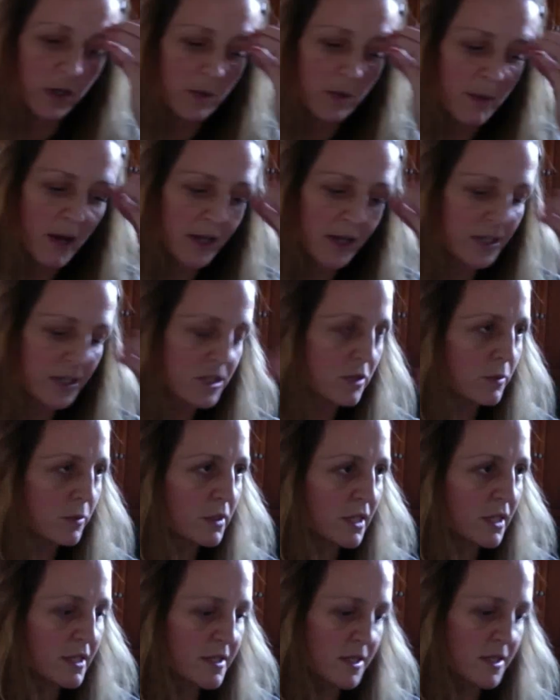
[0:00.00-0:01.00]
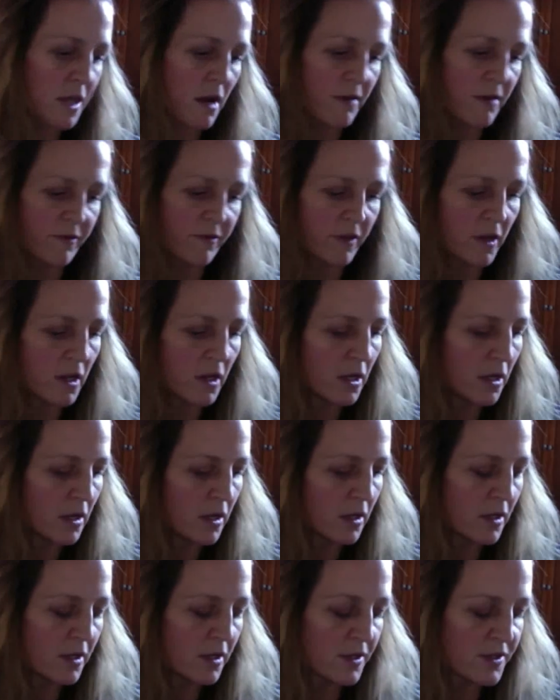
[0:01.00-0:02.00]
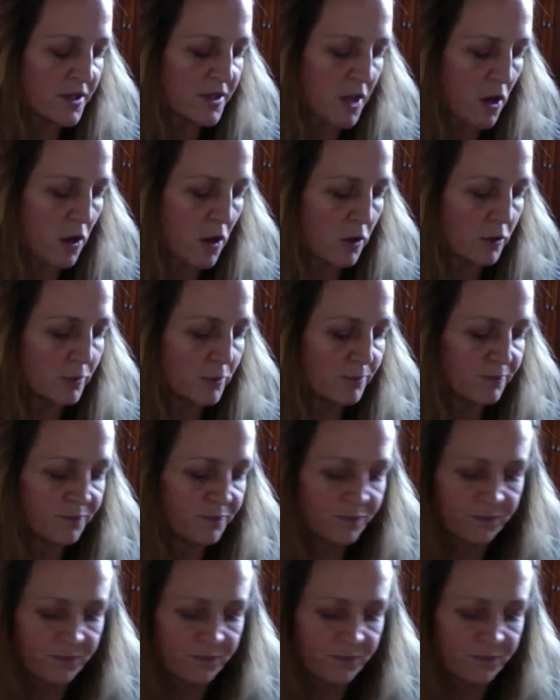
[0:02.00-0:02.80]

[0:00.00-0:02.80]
body to release stuff. So